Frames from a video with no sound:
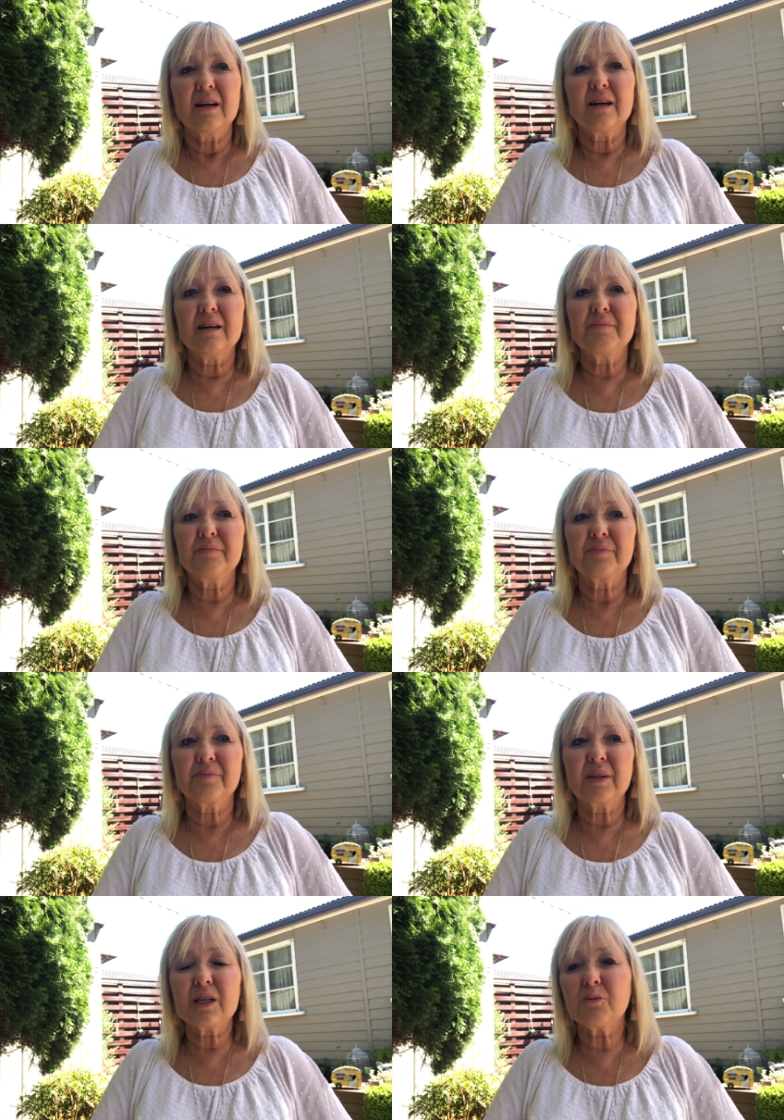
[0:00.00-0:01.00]
Um,
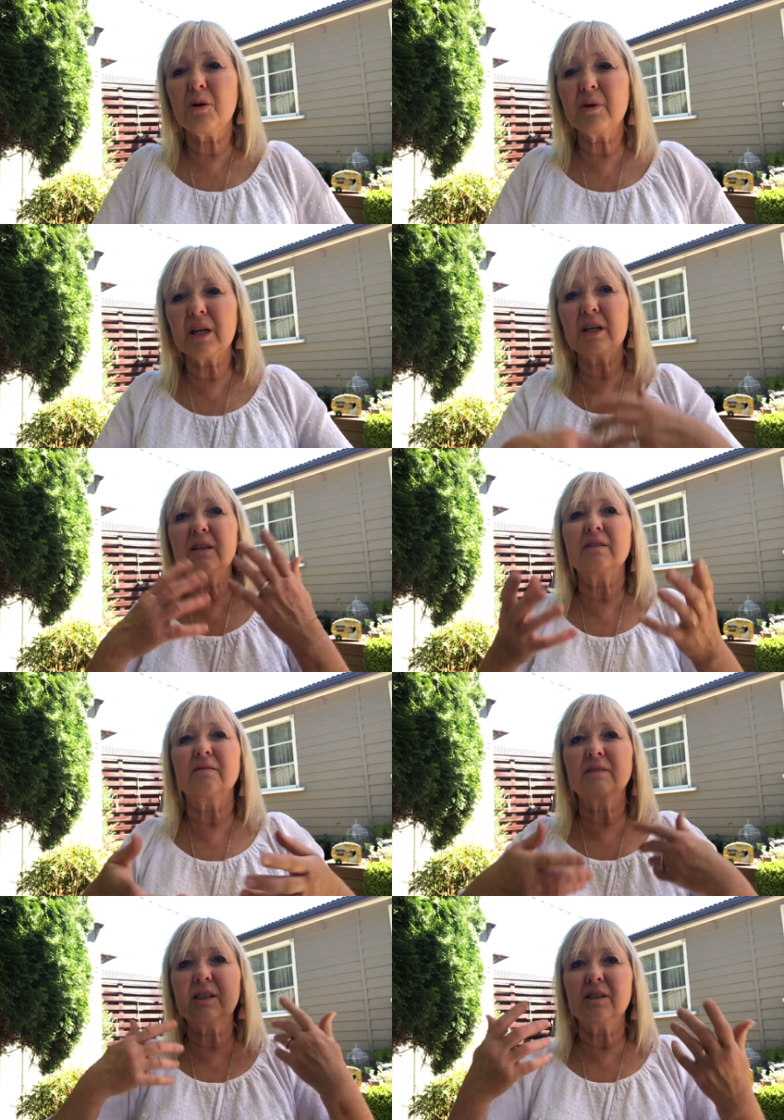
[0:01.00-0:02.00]
that's why we're getting
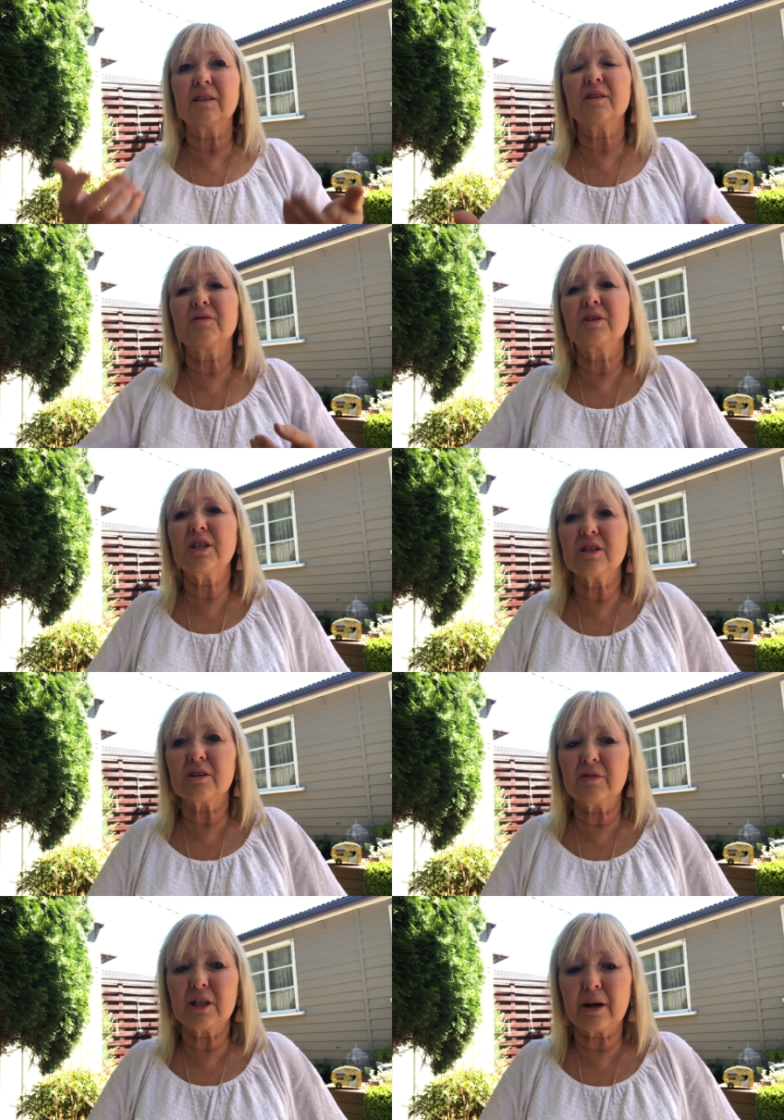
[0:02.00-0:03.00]
you know those visions
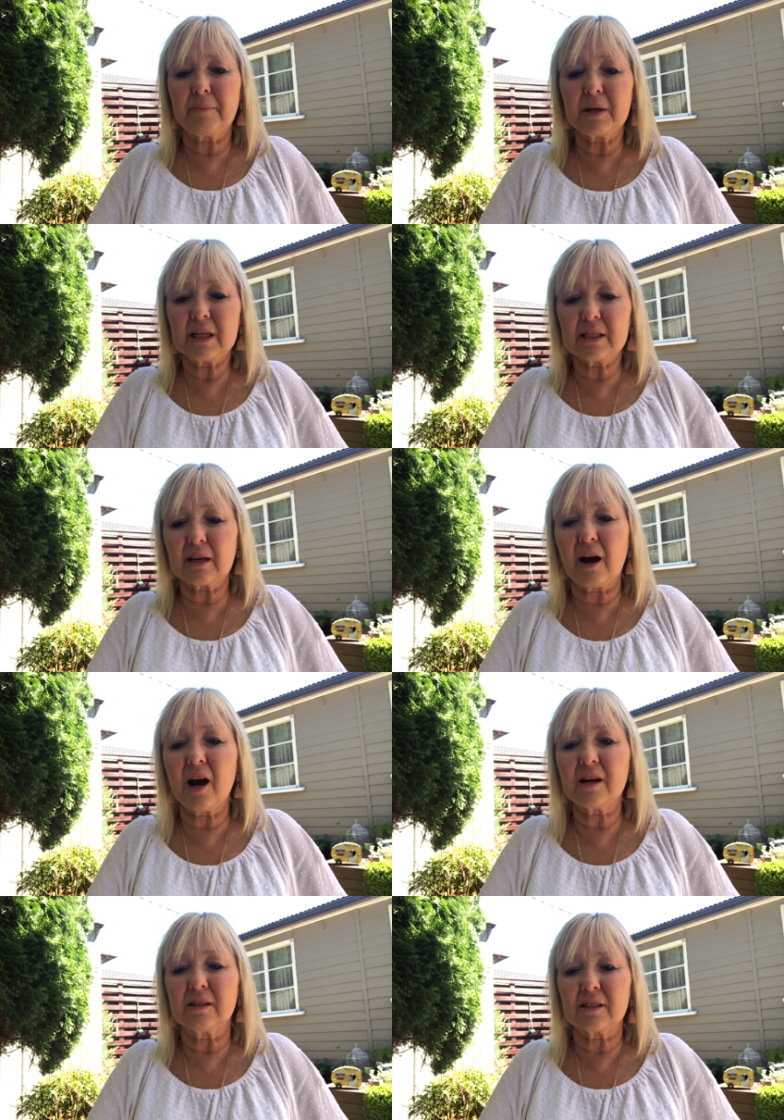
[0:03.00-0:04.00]
of the Japanese
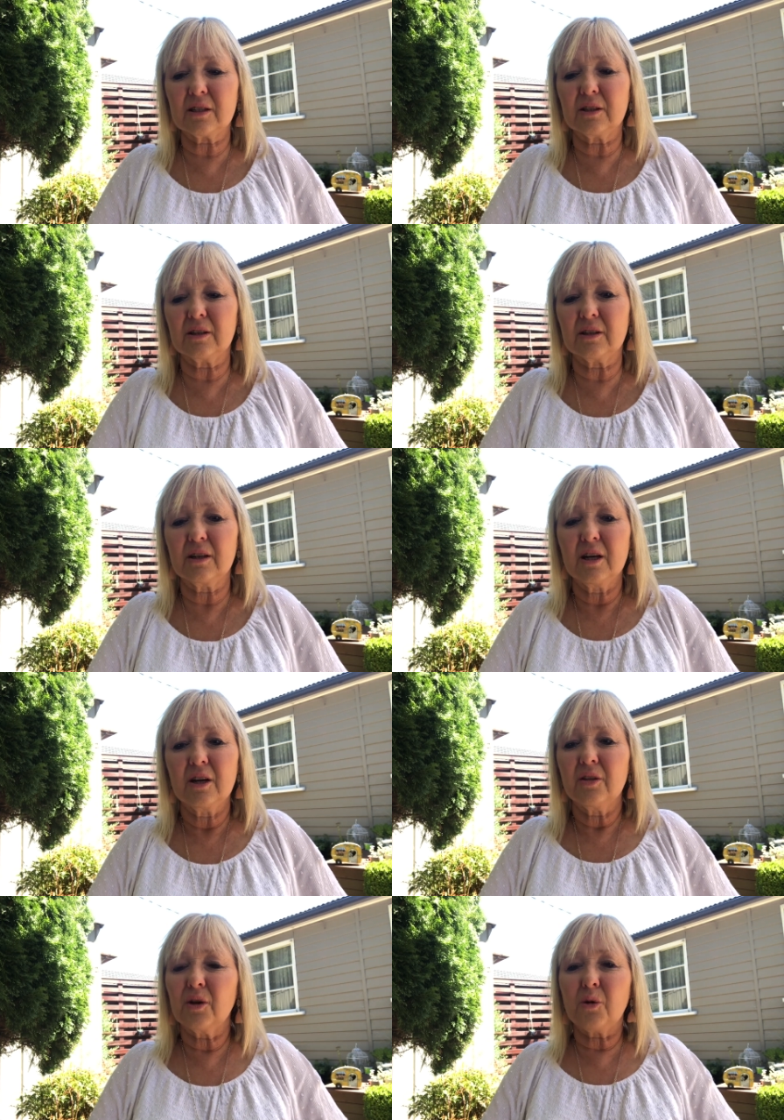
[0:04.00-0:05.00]
gardens and the
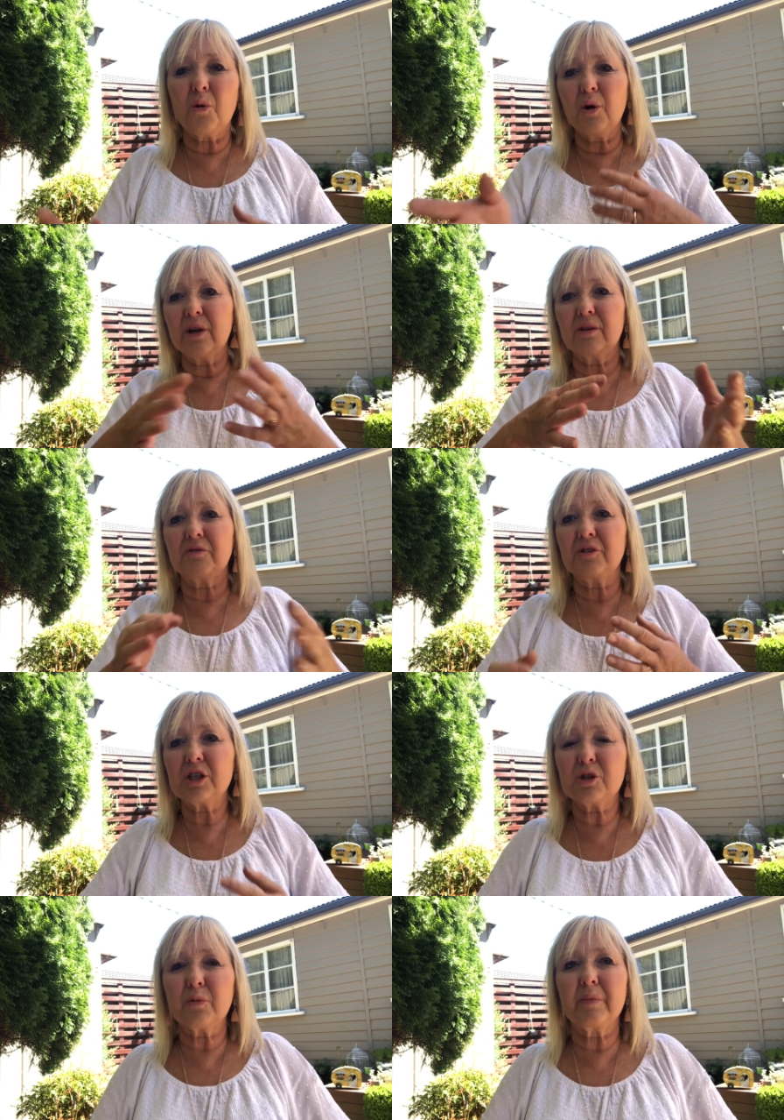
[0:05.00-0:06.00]
the koi and the fish
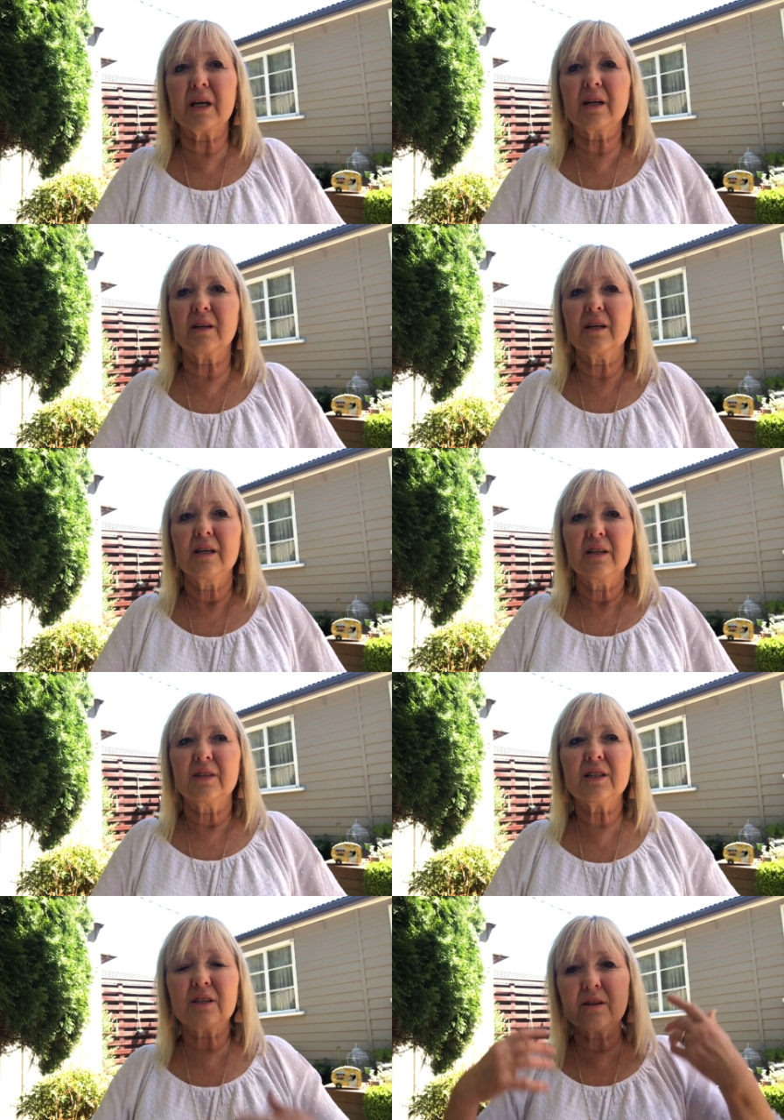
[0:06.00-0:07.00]
swimming and
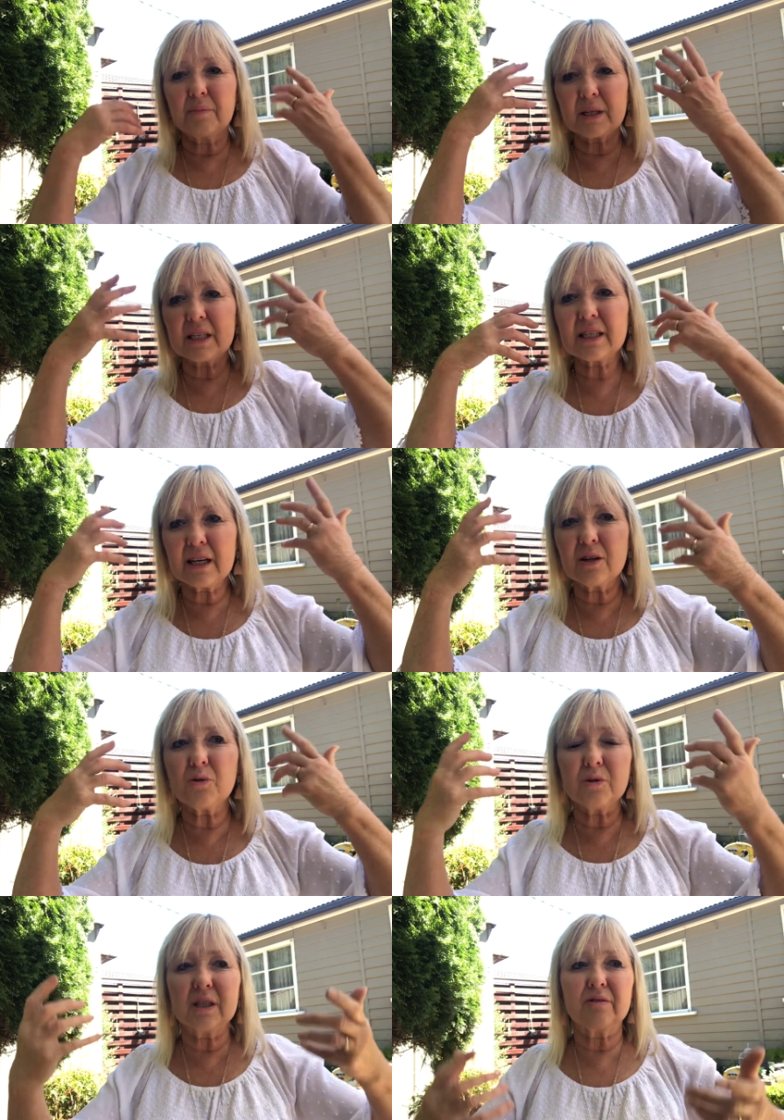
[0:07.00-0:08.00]
just I'm just getting
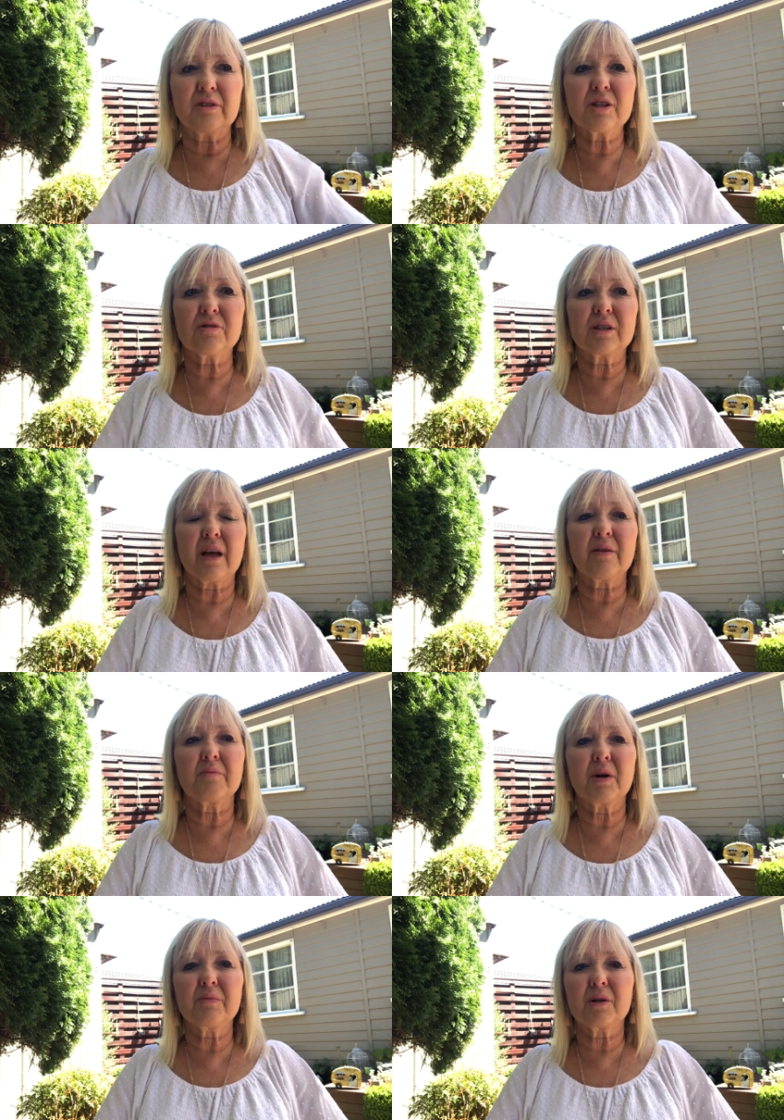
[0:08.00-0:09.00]
all these visuals at the
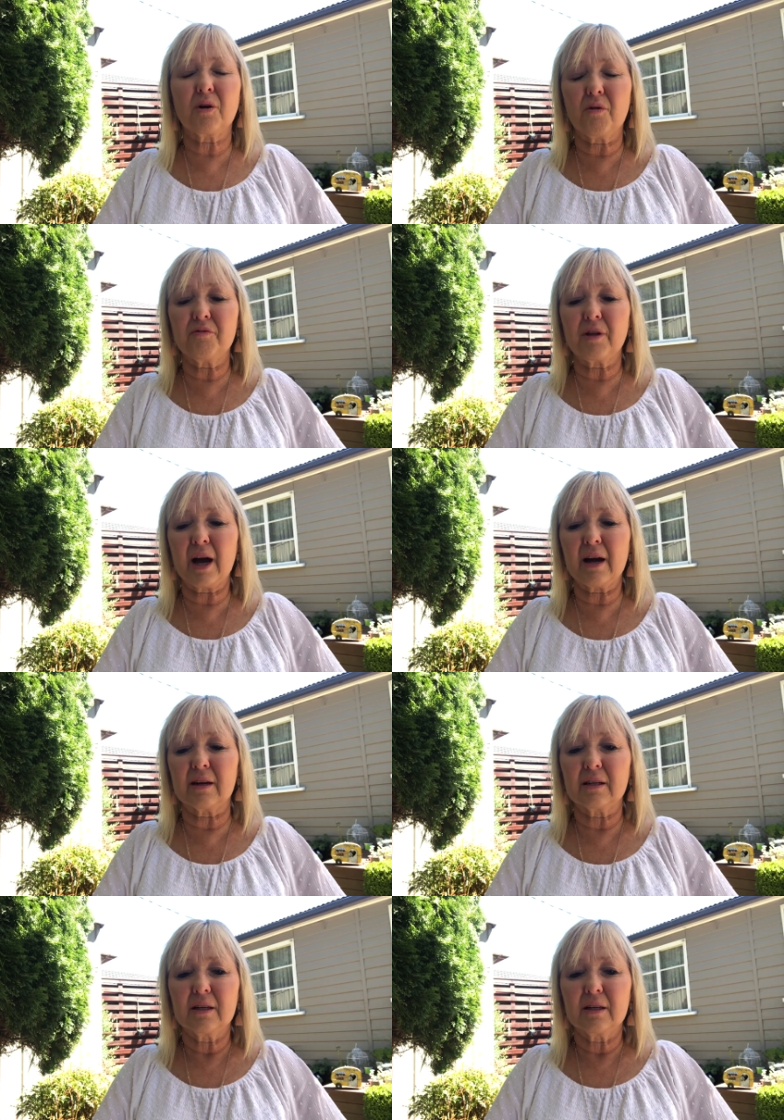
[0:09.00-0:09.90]
moment of that.